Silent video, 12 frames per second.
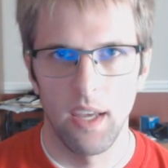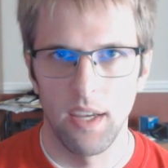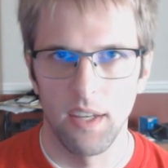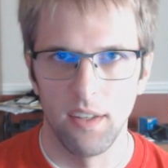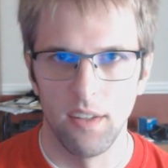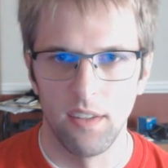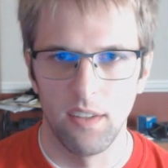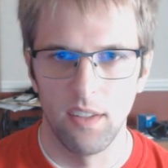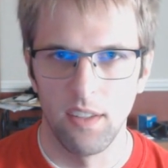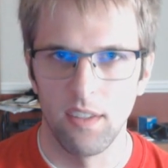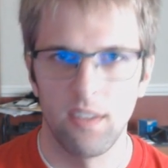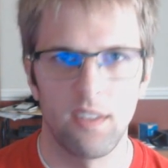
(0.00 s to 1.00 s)
and
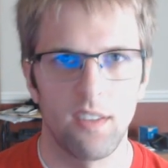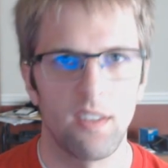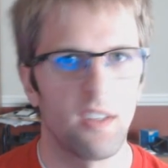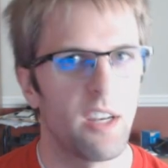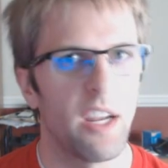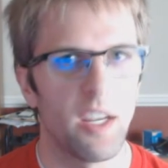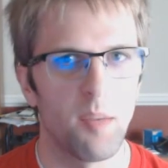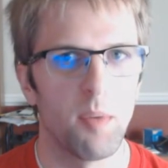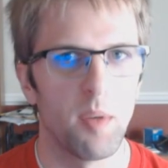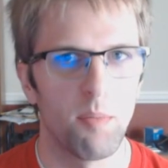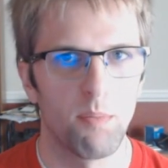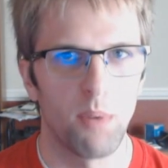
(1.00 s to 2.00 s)
it's taken
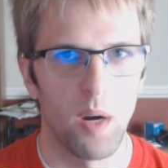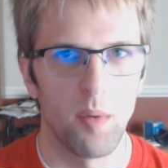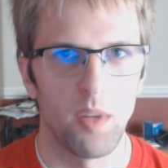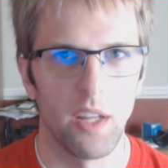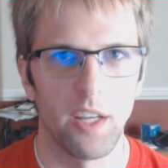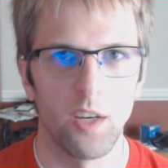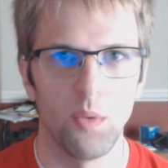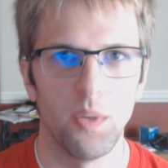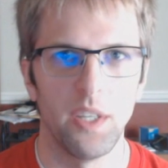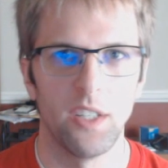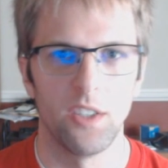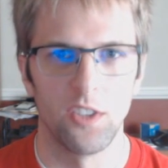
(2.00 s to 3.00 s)
me probably like a
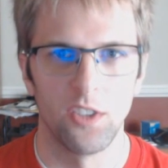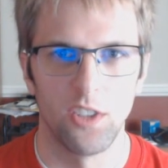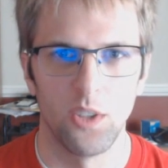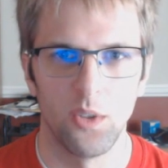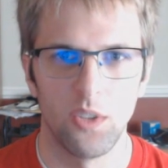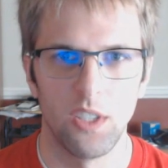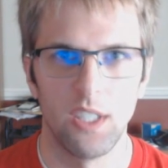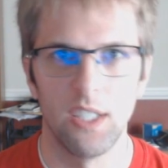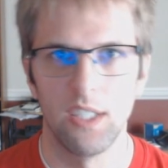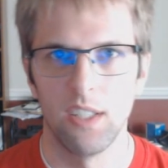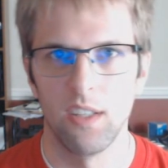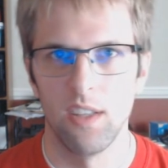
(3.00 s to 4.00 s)
week or so to
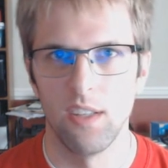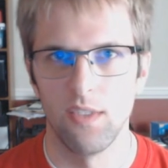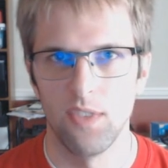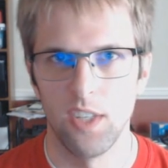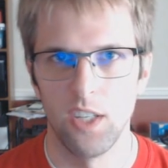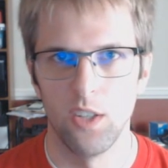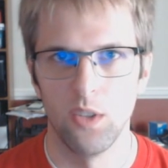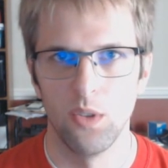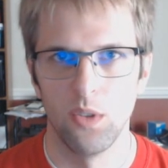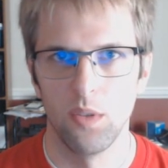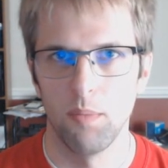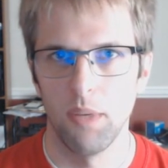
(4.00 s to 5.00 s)
get this
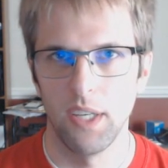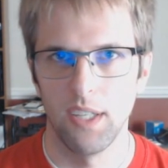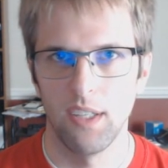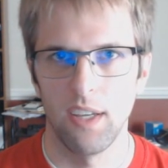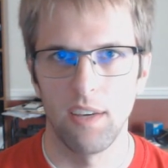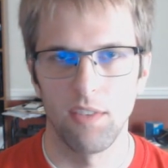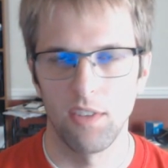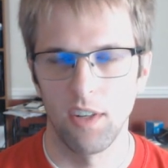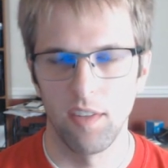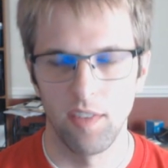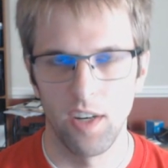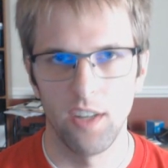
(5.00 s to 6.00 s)
video made
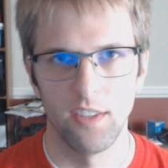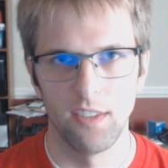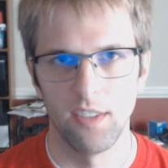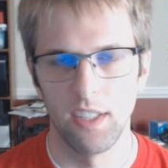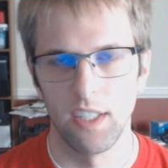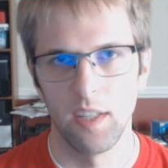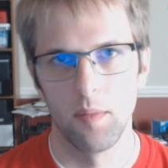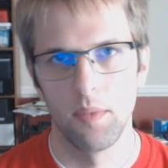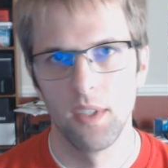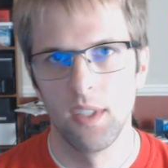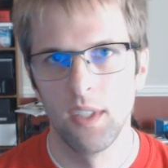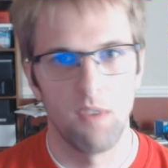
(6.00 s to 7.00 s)
after I've gotten set up.
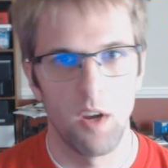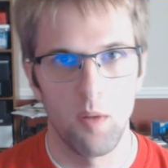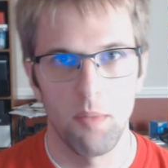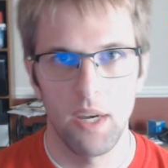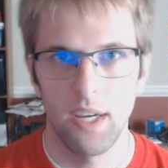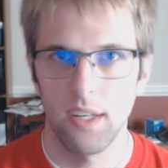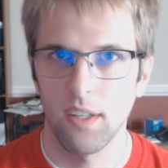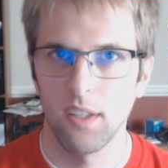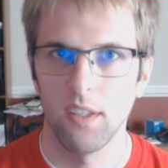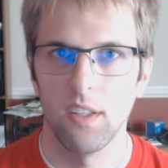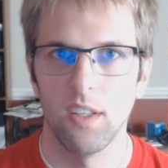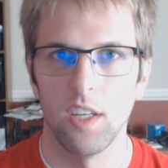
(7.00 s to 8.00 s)
Now I'm back.
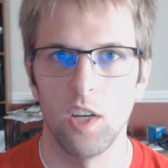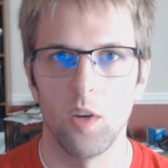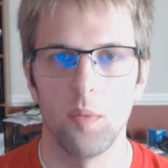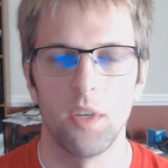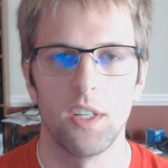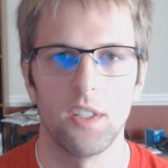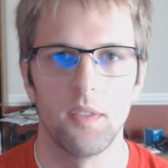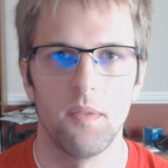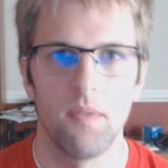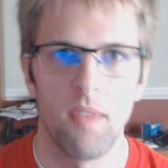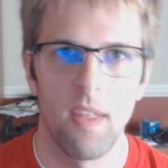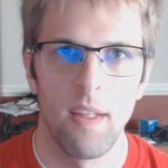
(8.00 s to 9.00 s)
Now I'm
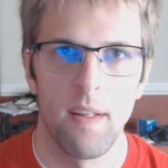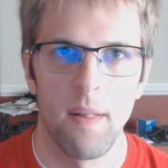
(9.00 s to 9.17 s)
here.